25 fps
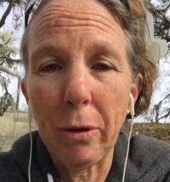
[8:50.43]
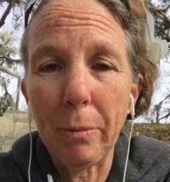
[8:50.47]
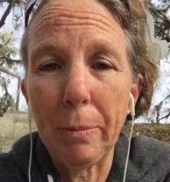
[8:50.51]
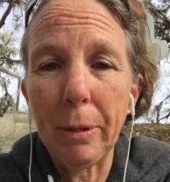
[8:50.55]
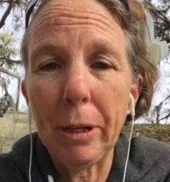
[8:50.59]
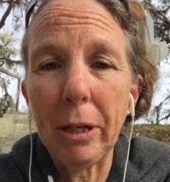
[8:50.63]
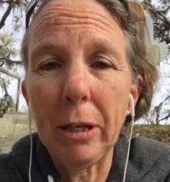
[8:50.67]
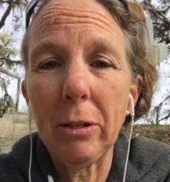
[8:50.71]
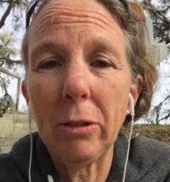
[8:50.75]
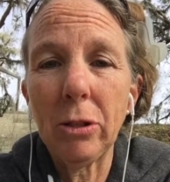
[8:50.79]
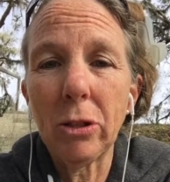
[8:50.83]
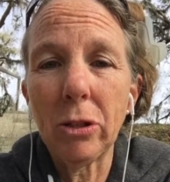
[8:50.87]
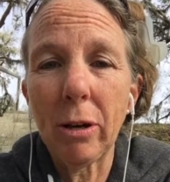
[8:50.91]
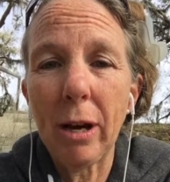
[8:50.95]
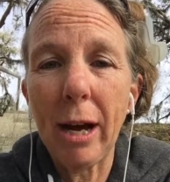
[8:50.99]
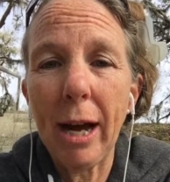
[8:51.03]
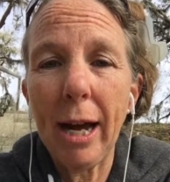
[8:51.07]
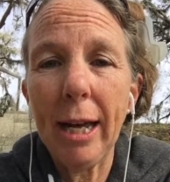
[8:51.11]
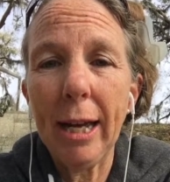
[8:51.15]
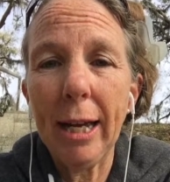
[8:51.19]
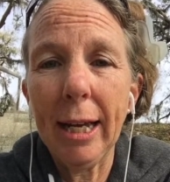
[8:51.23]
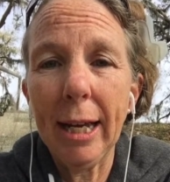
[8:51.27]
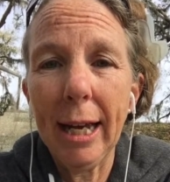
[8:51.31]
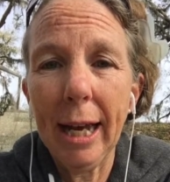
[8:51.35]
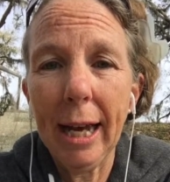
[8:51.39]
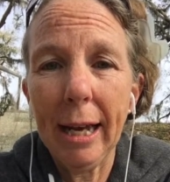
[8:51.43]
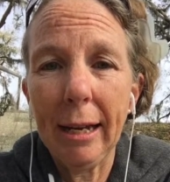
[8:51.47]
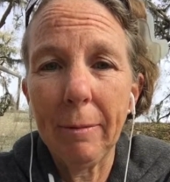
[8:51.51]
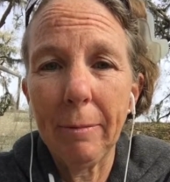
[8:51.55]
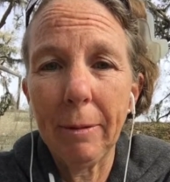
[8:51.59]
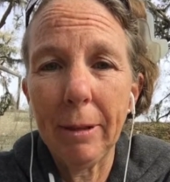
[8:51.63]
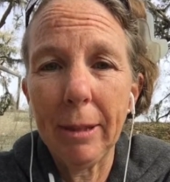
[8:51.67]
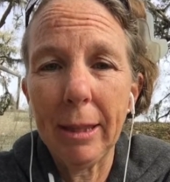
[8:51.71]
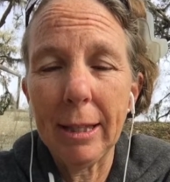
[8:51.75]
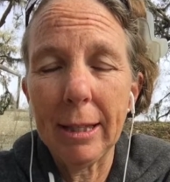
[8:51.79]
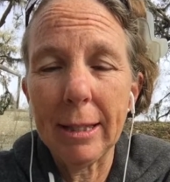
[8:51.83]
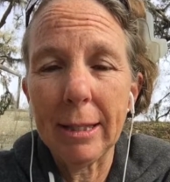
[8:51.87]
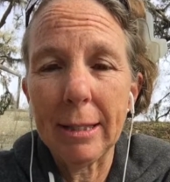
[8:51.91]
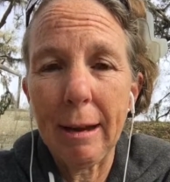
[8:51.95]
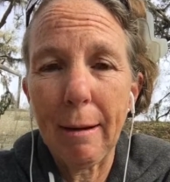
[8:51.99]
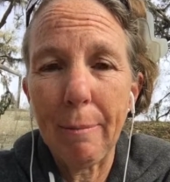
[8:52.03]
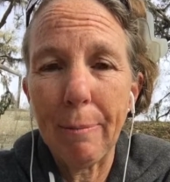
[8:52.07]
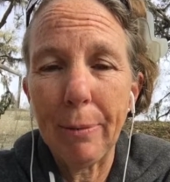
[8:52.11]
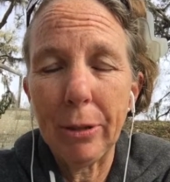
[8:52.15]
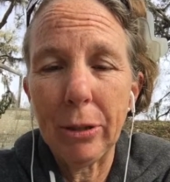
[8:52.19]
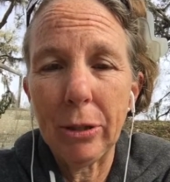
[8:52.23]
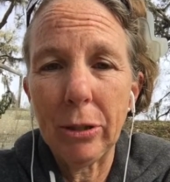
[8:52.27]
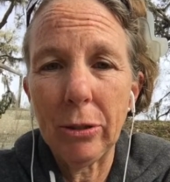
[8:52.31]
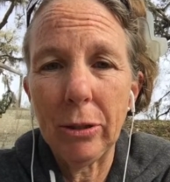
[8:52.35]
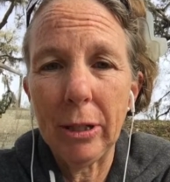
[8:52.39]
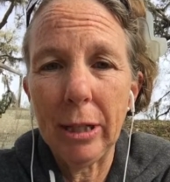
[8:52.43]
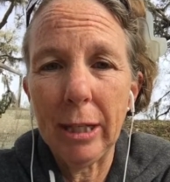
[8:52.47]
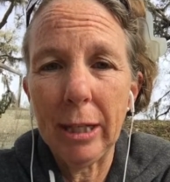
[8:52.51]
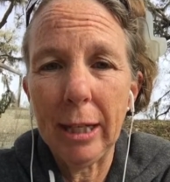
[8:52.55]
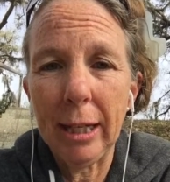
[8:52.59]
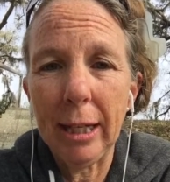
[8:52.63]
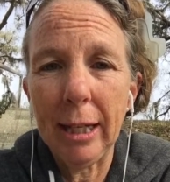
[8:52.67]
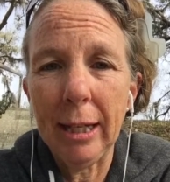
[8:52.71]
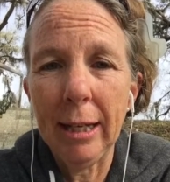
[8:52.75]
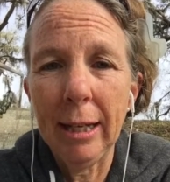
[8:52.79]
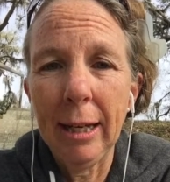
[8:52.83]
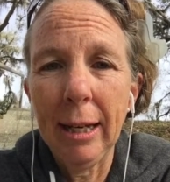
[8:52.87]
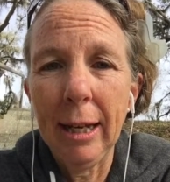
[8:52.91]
but you try again with this opportunity,